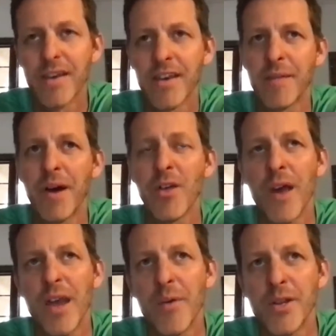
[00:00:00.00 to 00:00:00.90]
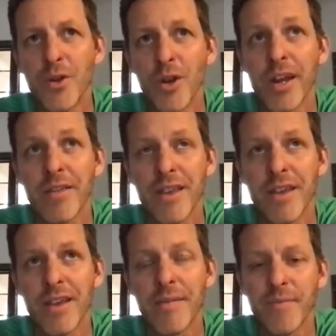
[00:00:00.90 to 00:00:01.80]
And by the way, when you look at
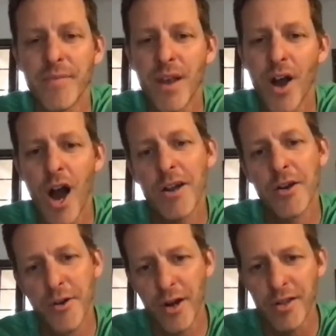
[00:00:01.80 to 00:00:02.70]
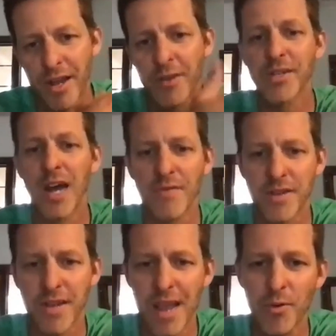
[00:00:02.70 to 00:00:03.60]
the auditor on the other side of the
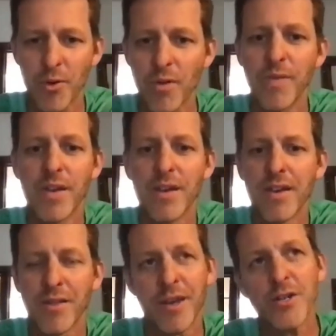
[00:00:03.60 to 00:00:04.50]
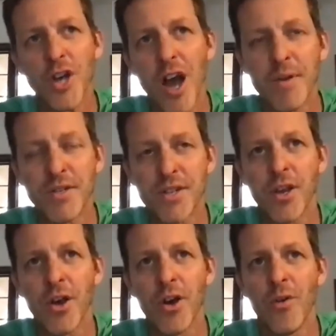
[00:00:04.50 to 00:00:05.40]
table, their job is to
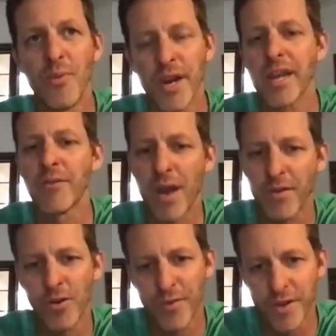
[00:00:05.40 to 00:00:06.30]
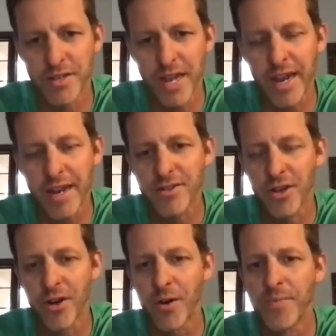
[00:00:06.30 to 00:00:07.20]
go bring in revenue for the state.
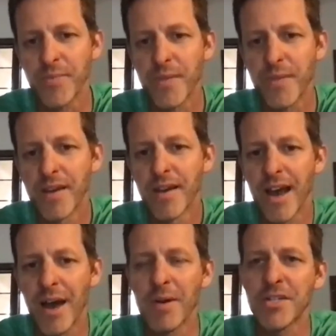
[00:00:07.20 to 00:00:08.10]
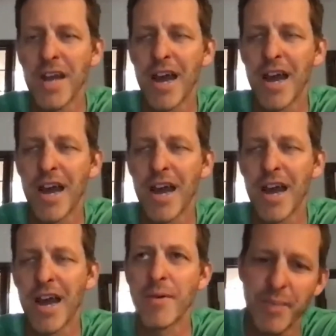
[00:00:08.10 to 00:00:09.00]
So how much time
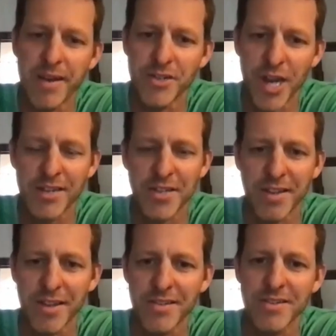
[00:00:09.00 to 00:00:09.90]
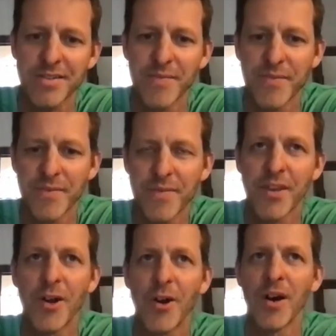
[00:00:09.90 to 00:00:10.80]
are they going to spend chasing this,
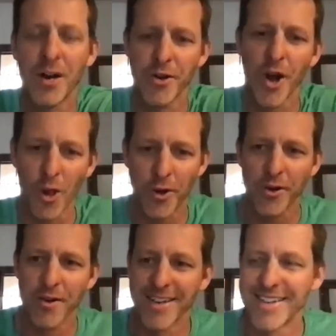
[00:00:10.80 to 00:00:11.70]
$100